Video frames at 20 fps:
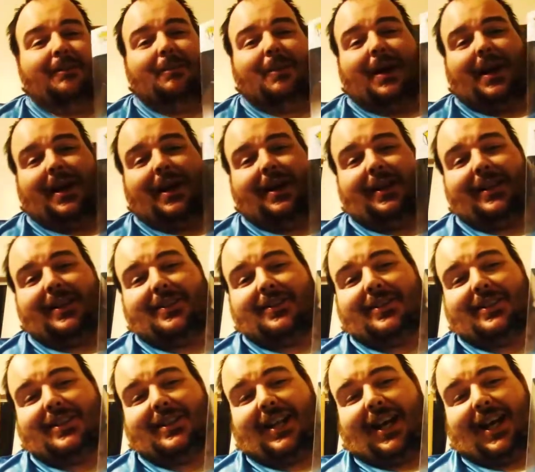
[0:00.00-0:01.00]
But there's
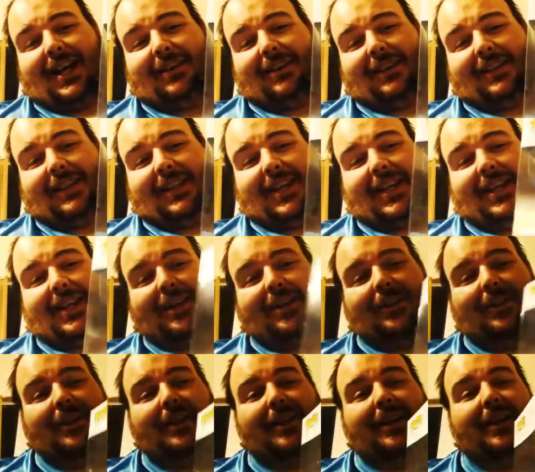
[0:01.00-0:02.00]
the side right
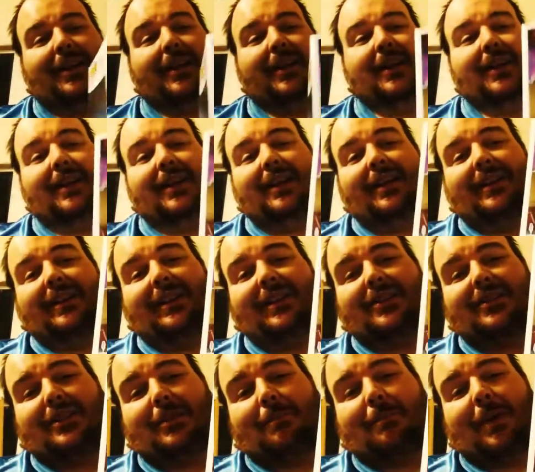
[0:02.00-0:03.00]
there.
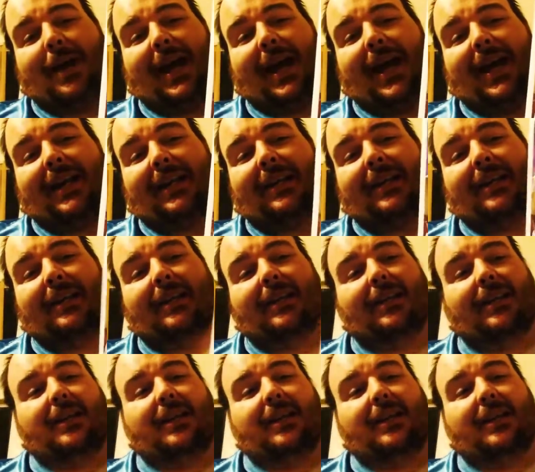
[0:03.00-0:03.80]
There's the back.